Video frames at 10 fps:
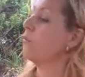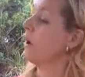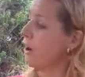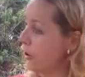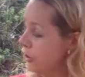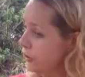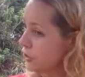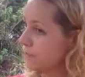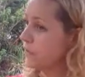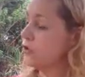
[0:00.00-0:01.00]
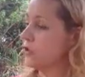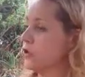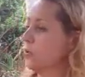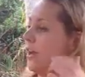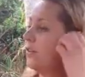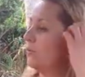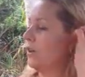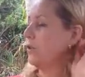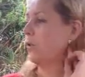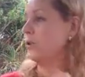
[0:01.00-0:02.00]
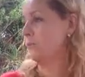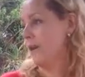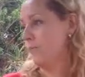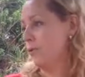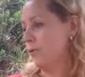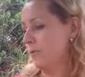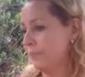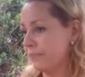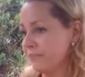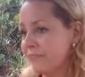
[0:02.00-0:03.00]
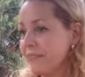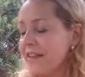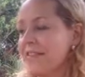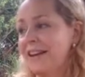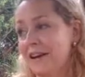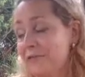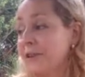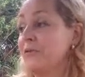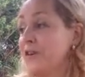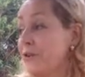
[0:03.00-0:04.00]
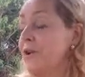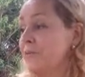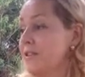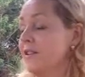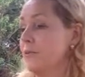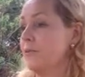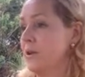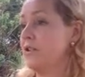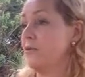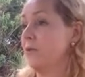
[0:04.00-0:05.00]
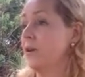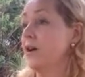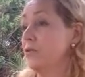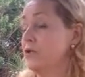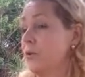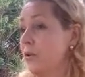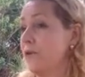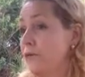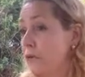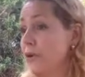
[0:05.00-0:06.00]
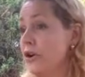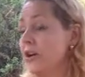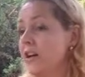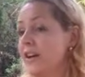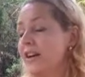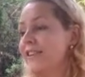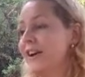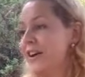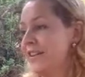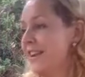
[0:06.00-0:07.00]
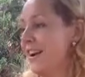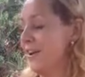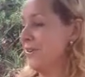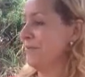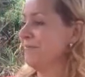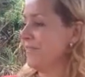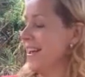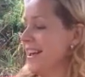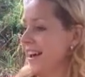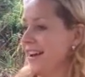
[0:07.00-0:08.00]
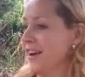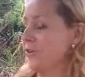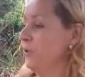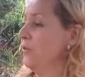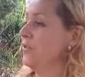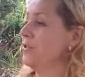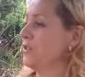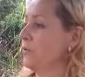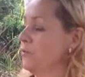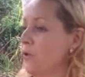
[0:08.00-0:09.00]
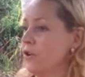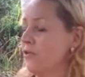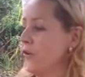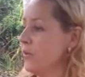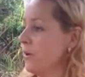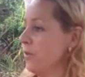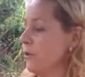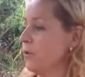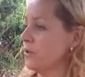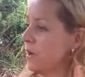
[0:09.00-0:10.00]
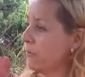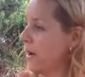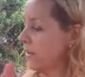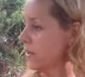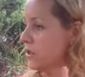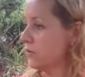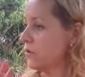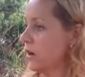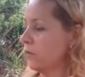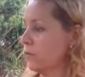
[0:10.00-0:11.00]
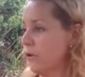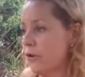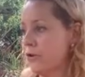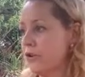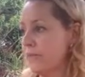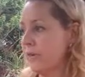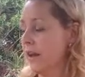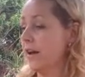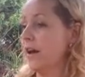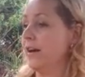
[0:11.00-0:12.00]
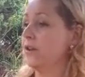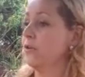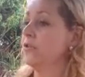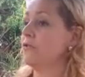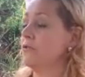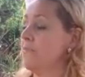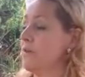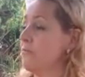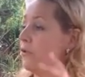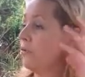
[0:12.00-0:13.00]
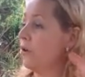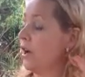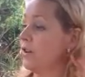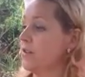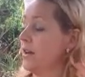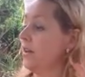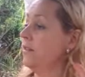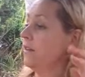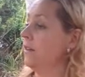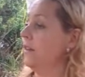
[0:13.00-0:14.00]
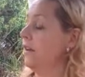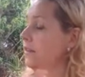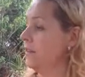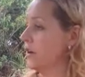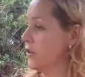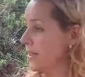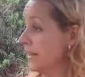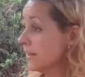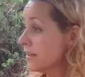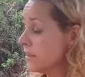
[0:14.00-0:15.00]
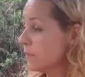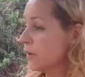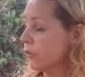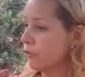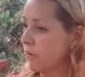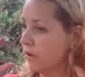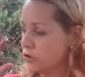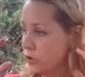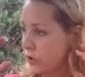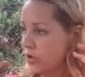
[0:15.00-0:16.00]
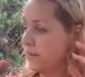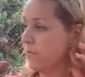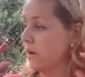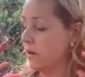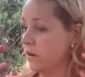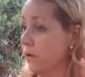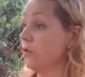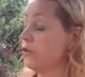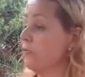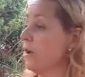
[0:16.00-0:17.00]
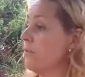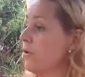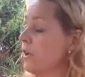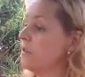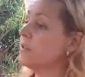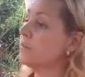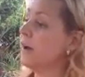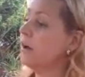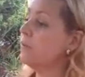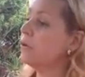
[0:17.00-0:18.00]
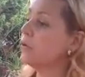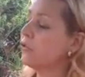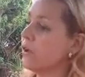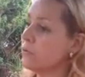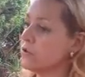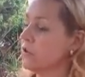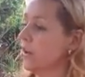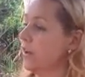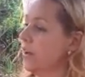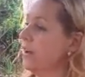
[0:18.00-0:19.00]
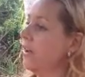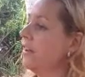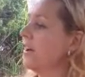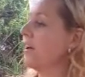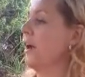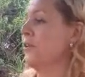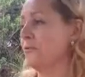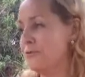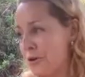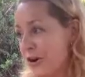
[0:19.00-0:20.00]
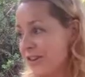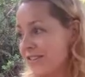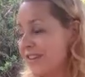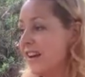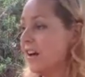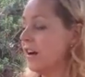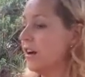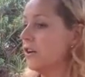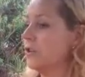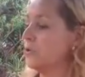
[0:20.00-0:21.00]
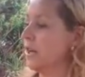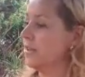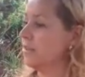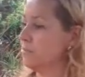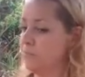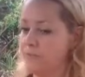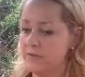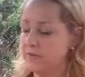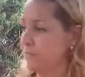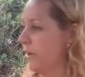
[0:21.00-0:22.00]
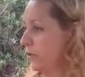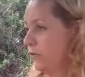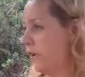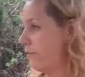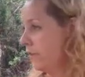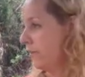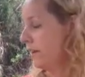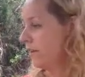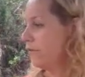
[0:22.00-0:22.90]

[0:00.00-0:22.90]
For my heart, just together with old people. Then I felt really miserable. I was 34, lying there, and I couldn't walk very well because my balance was out of order. I couldn't remember what I said in the last sentence because my short and my long-term memory disappeared because I was kind of drugged. You get pills for everything,